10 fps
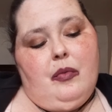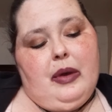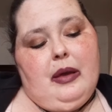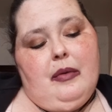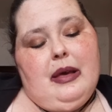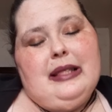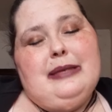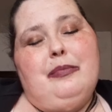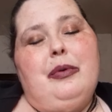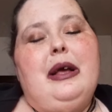
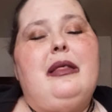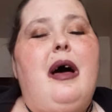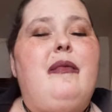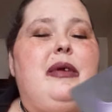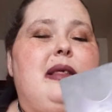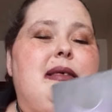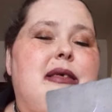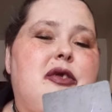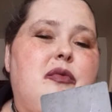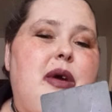it's bring love into the
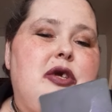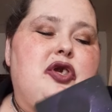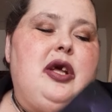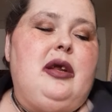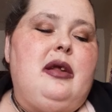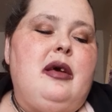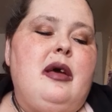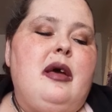situation.